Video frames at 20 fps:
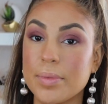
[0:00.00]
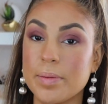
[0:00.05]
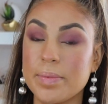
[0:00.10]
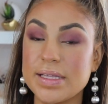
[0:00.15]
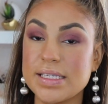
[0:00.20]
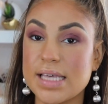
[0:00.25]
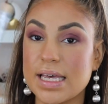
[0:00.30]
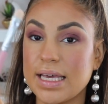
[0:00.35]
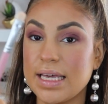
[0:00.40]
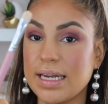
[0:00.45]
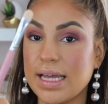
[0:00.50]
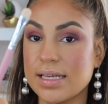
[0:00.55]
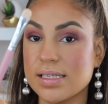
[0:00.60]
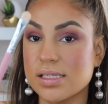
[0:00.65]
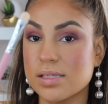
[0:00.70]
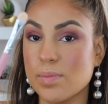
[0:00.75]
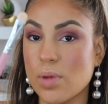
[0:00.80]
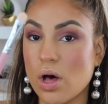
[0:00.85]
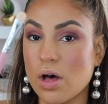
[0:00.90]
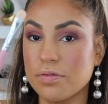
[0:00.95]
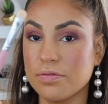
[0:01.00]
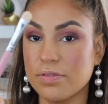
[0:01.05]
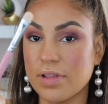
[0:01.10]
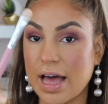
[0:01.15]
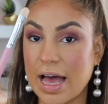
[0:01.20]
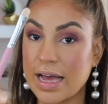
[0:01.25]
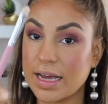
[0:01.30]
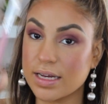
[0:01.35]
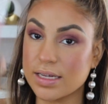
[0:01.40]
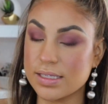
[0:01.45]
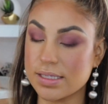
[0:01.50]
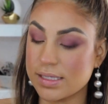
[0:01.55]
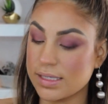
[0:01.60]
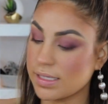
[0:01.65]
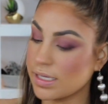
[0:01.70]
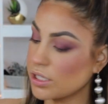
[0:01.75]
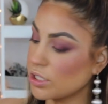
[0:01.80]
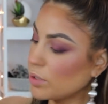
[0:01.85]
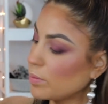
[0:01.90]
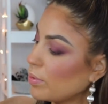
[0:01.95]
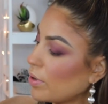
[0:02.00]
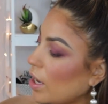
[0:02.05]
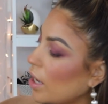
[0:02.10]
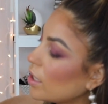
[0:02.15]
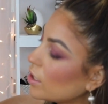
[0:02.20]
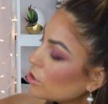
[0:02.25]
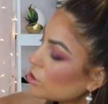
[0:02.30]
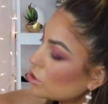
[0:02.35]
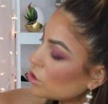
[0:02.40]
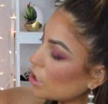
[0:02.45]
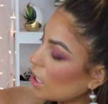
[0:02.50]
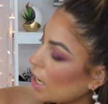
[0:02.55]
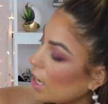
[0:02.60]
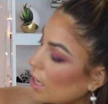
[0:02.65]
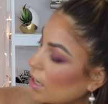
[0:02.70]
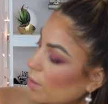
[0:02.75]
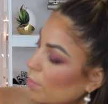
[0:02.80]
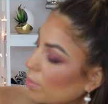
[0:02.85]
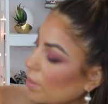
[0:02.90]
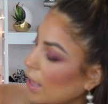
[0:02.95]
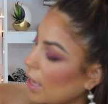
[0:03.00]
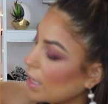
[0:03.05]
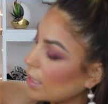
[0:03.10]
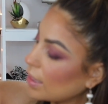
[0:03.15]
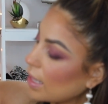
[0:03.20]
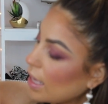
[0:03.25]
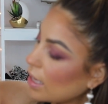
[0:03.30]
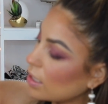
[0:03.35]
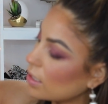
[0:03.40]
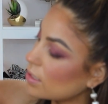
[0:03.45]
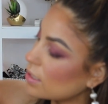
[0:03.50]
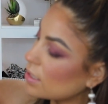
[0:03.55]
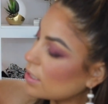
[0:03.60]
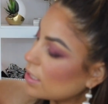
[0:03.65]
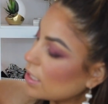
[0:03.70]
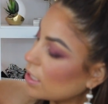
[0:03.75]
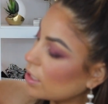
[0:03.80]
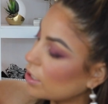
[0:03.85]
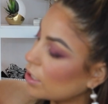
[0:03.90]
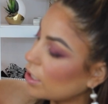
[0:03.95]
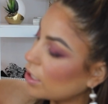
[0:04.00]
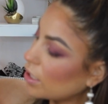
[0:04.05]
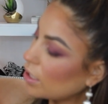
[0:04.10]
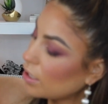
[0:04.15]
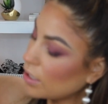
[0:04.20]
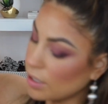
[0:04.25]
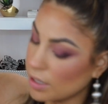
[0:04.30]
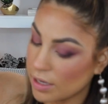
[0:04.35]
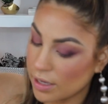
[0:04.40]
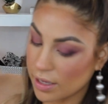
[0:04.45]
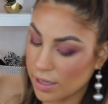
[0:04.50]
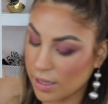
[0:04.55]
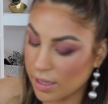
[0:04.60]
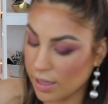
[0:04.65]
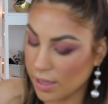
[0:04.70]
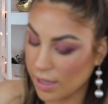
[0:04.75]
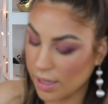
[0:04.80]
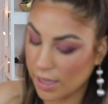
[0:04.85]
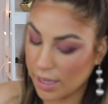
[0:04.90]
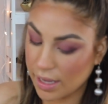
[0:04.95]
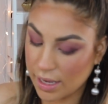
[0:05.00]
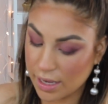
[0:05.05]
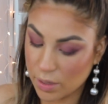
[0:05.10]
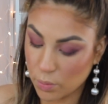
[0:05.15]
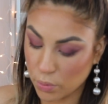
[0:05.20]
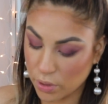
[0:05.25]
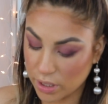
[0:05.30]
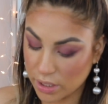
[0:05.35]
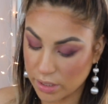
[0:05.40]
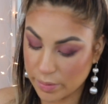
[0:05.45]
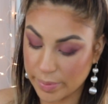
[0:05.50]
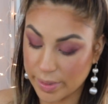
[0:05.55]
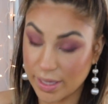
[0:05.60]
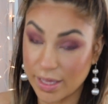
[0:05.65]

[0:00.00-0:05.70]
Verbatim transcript: to be taking a small flat concealer brush and applying that concealer, and we're going to